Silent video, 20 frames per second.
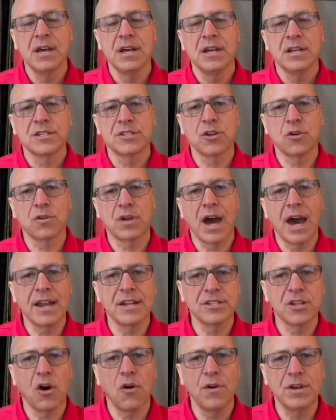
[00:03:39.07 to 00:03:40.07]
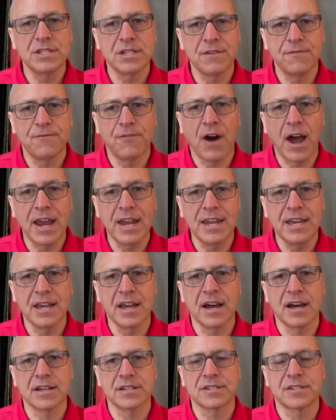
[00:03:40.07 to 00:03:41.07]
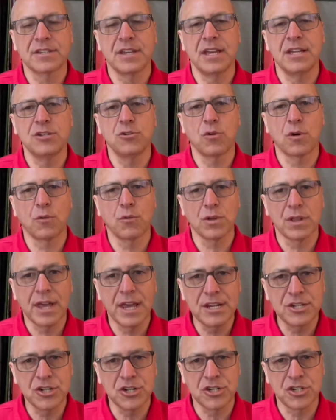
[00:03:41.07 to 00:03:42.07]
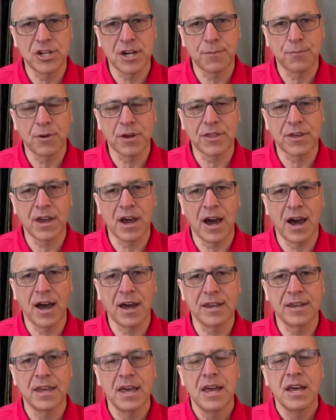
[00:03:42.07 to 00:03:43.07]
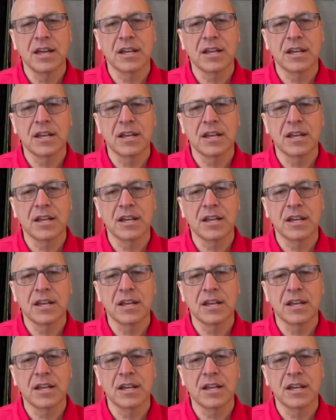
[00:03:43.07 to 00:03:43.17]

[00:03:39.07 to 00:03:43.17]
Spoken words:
So God is always inviting us into a relationship with God.